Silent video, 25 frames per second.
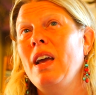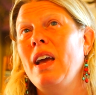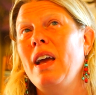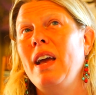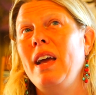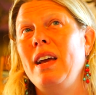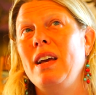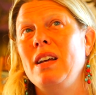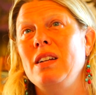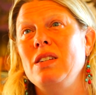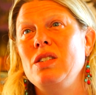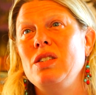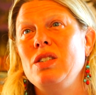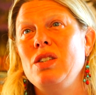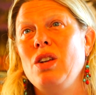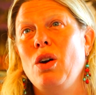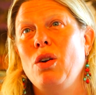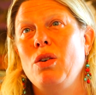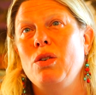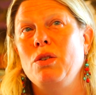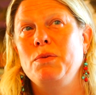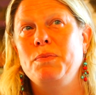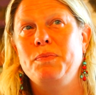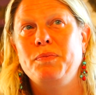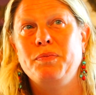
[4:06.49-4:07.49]
And
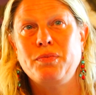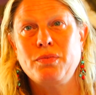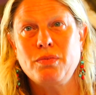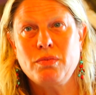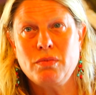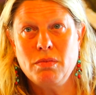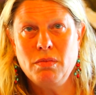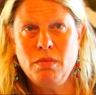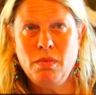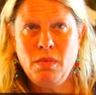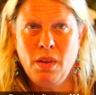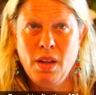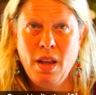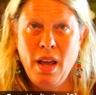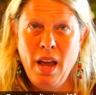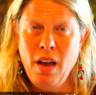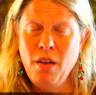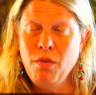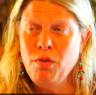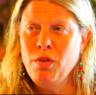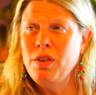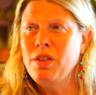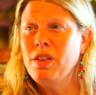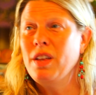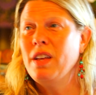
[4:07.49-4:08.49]
so
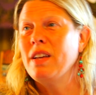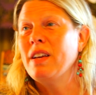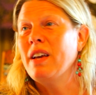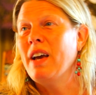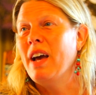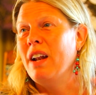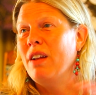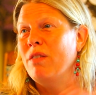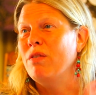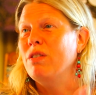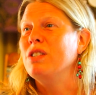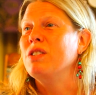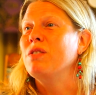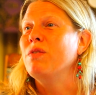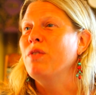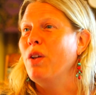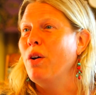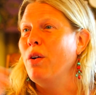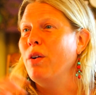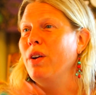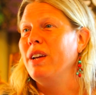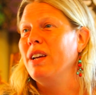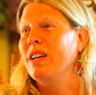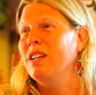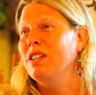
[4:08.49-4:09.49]
everything kind of is
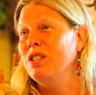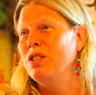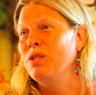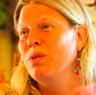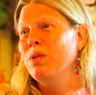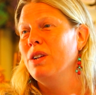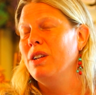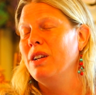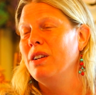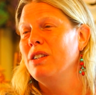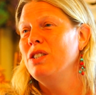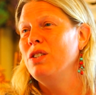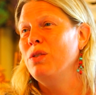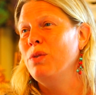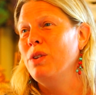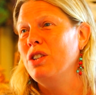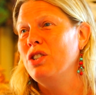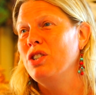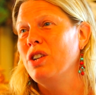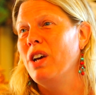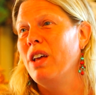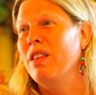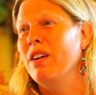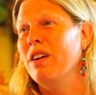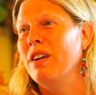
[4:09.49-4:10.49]
flowing into
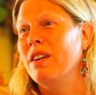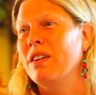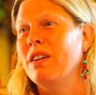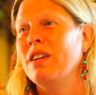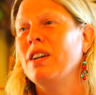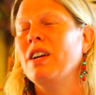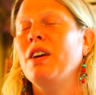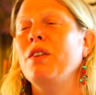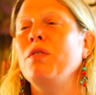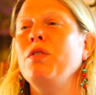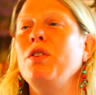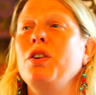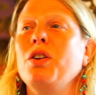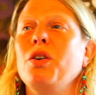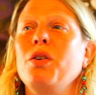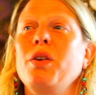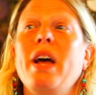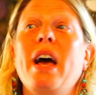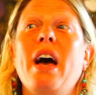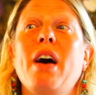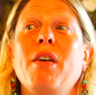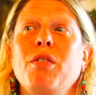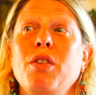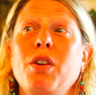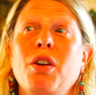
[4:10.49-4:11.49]
each other. If you don't
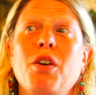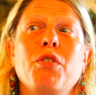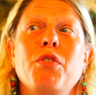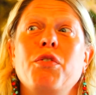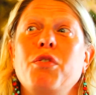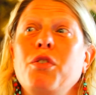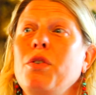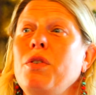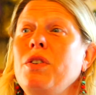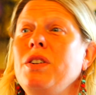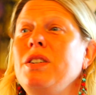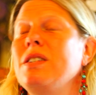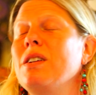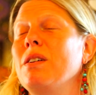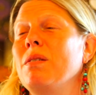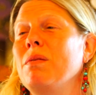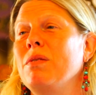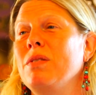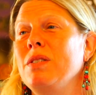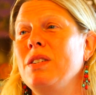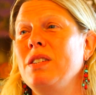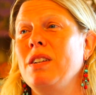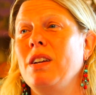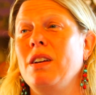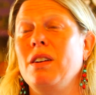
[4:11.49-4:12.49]
have enough food
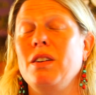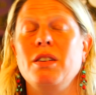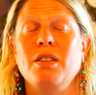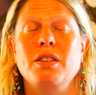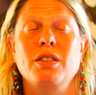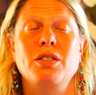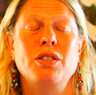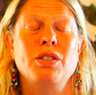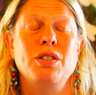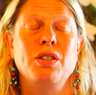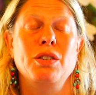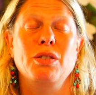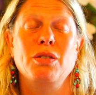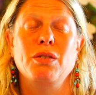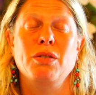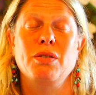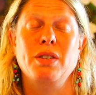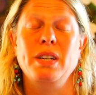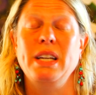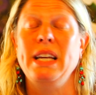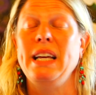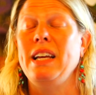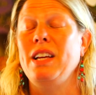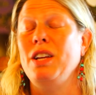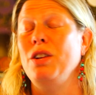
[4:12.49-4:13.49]
to
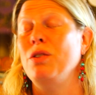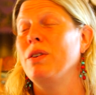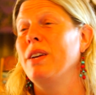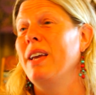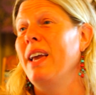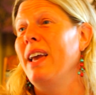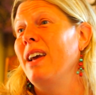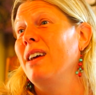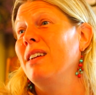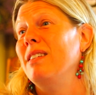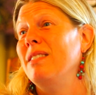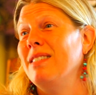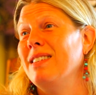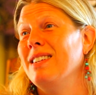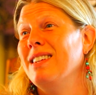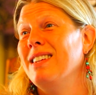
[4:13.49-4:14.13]
eat, you can't